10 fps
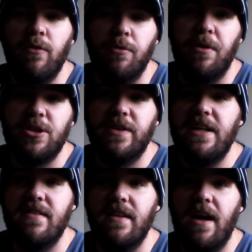a bunch of
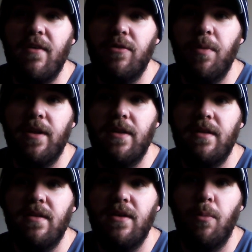kids in the house, but
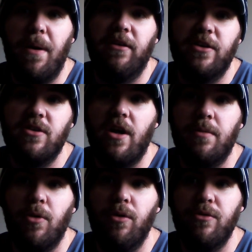you barely
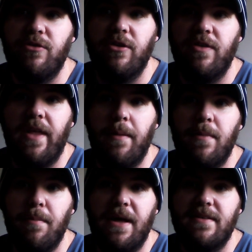saw them, or it was just
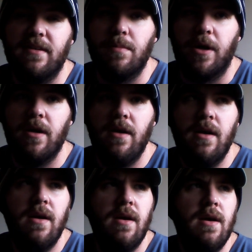them in bed sleeping.
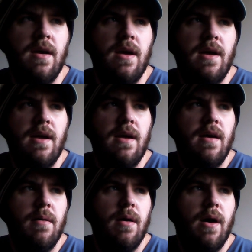
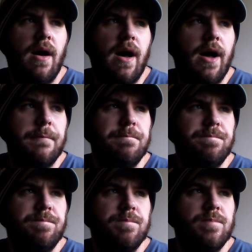Uh,
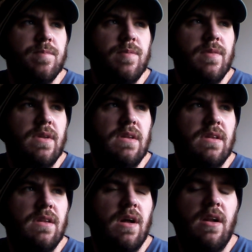
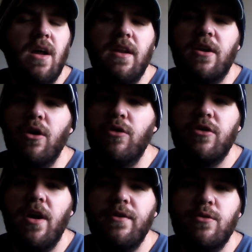a lot of the
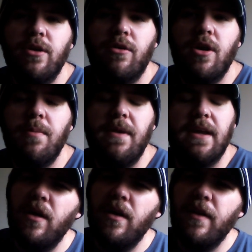ghost stuff is really creepy.
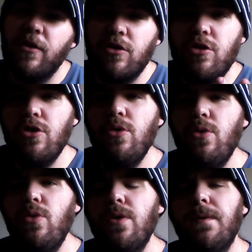There's
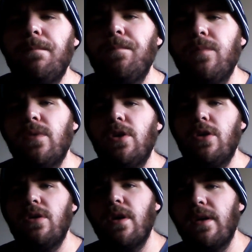two
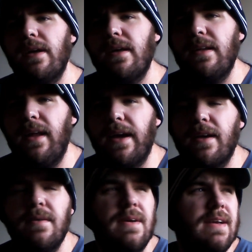
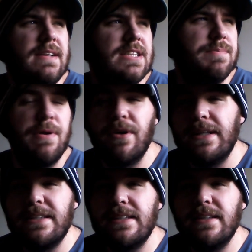like
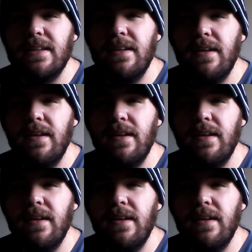spirits